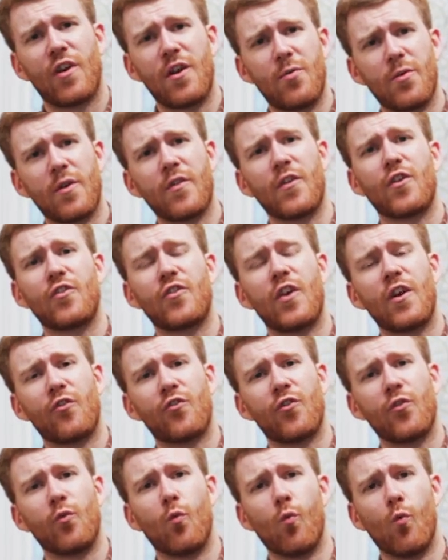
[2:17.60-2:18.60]
anything that
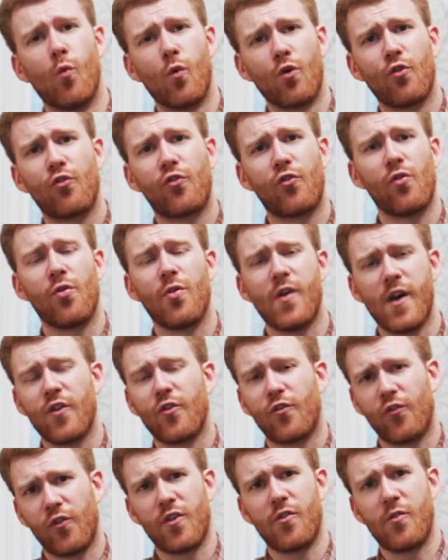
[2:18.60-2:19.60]
tasted worse than
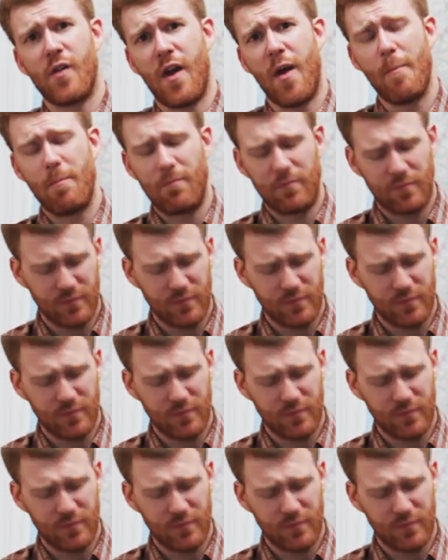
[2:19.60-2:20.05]
a cigarette.